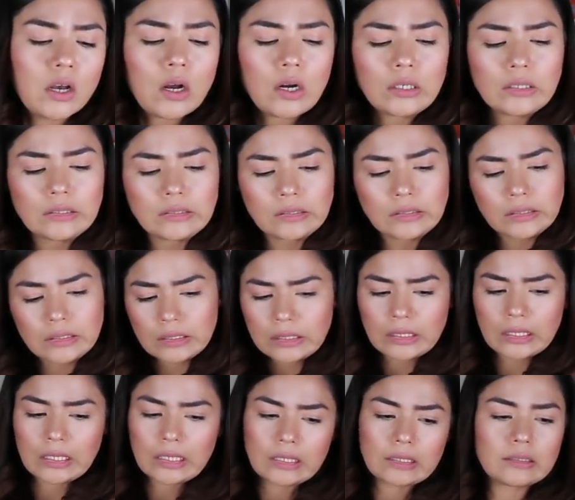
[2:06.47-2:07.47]
card to
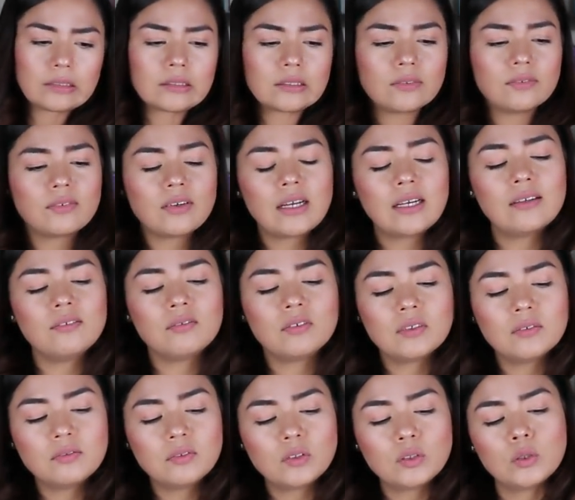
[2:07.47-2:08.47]
get. Five
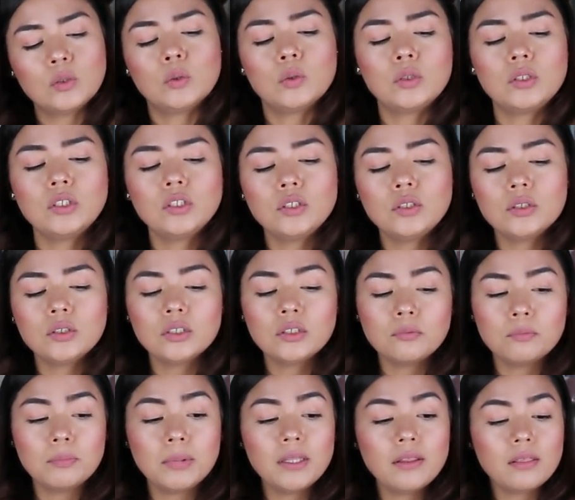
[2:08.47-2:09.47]
of Swords. You
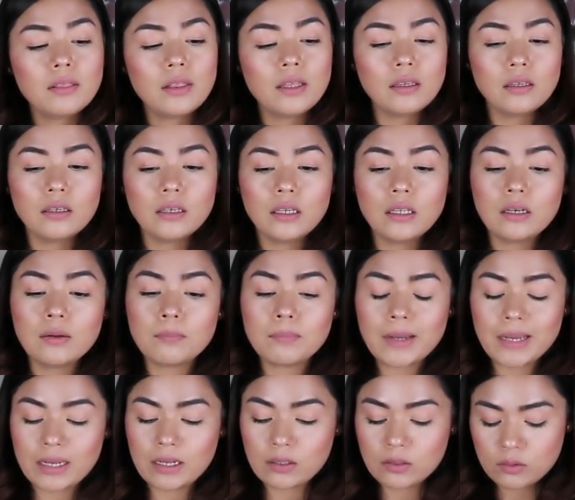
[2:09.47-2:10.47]
could be thinking
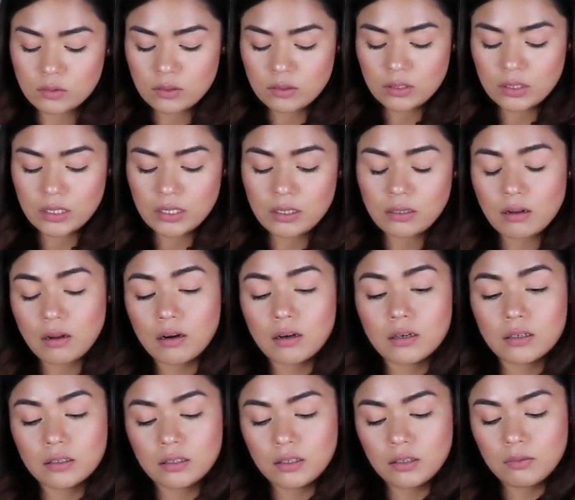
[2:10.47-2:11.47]
about an
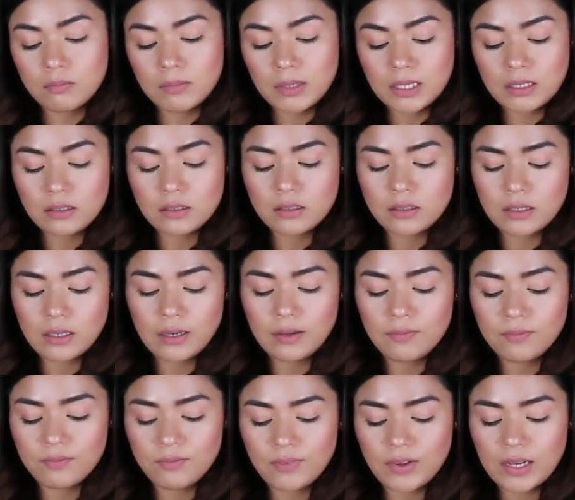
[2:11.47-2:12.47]
argument, a
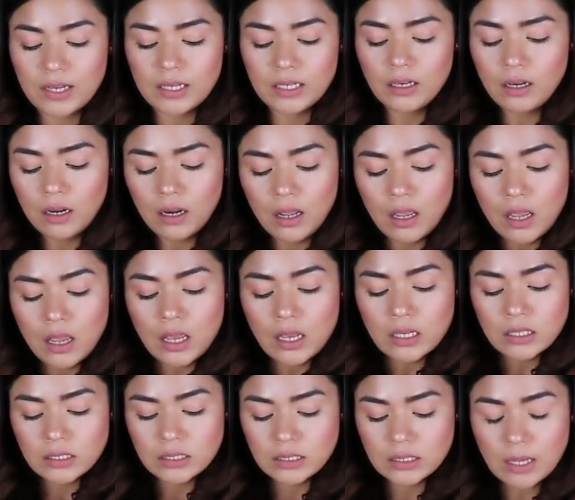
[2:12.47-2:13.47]
fight,
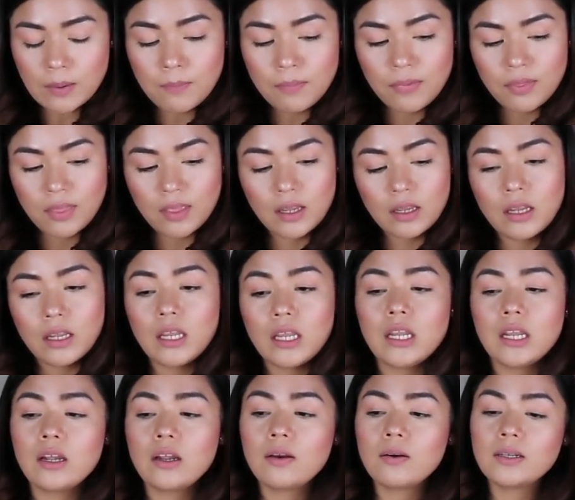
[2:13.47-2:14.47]
something
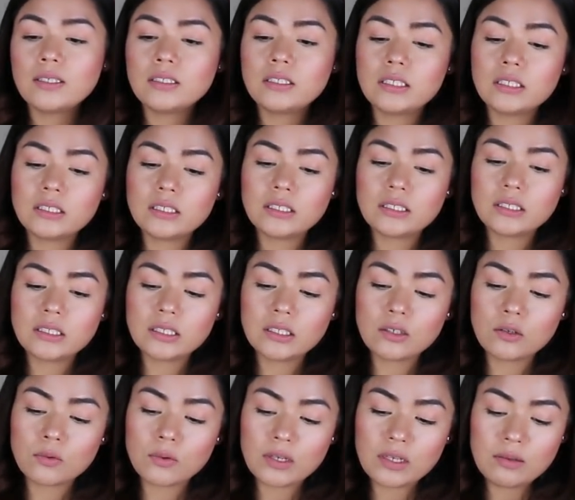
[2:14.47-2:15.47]
here, a
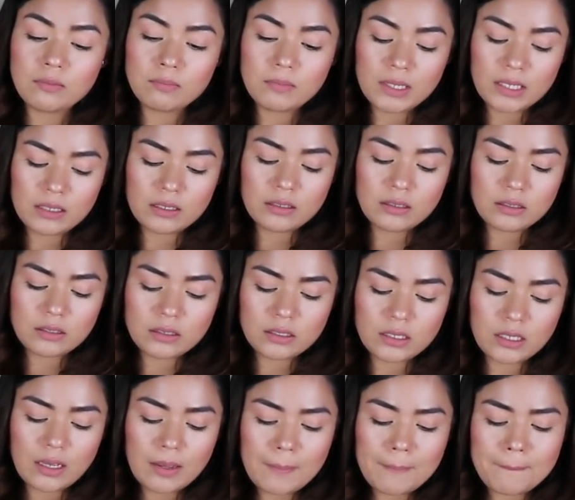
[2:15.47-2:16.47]
disagreement,
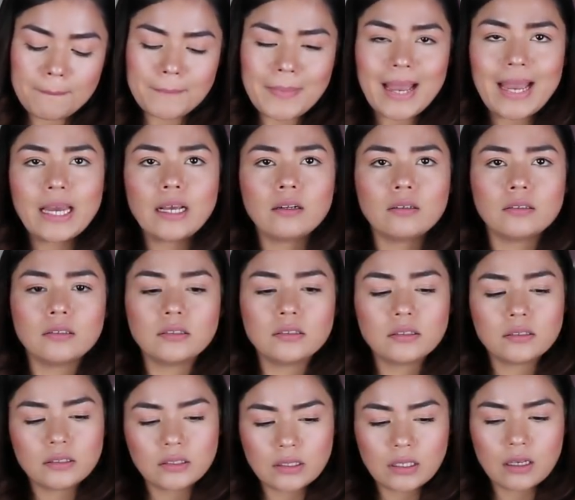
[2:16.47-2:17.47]
uh,
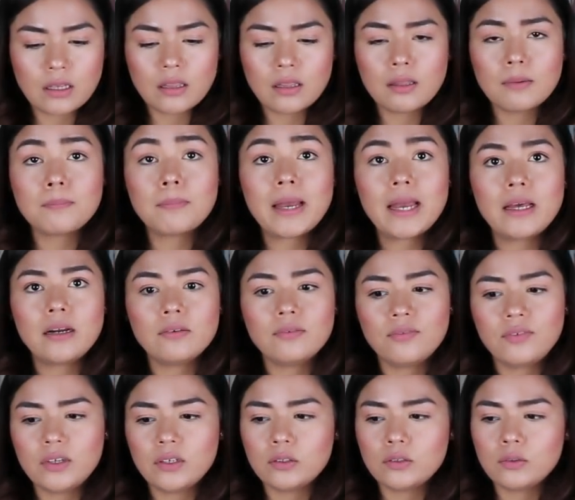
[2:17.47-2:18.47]
battles, uh, the
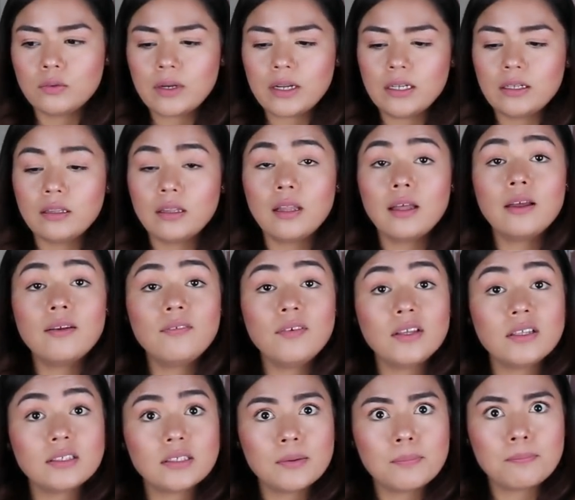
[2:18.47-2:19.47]
battlefield, right? Love
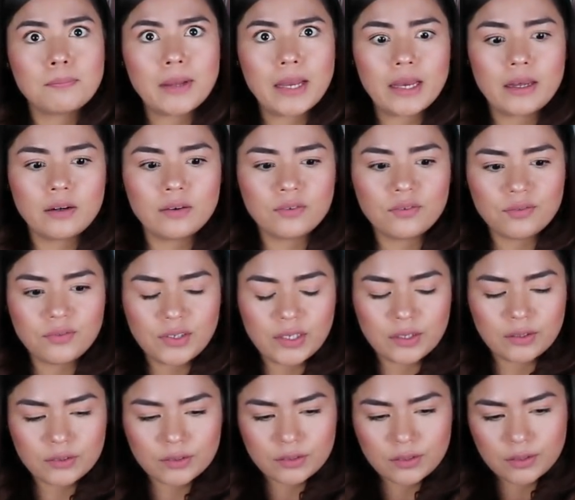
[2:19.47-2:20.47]
is a
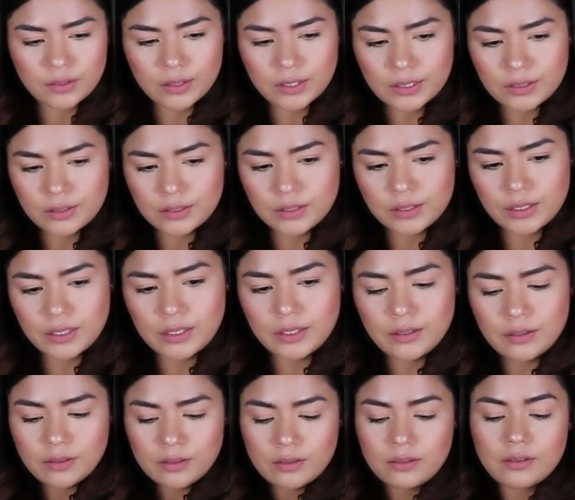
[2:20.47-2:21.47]
battlefield. Let's
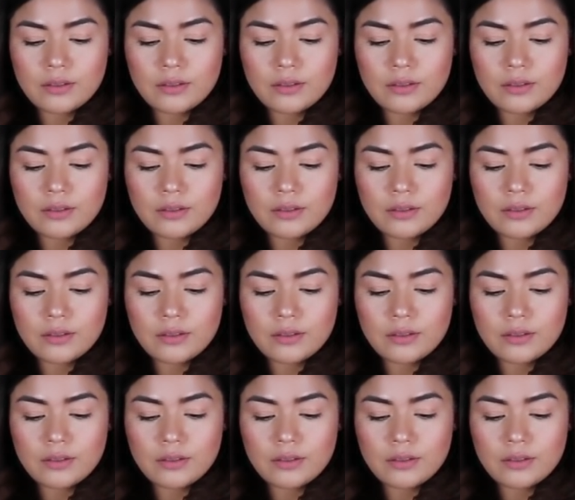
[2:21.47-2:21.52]
see.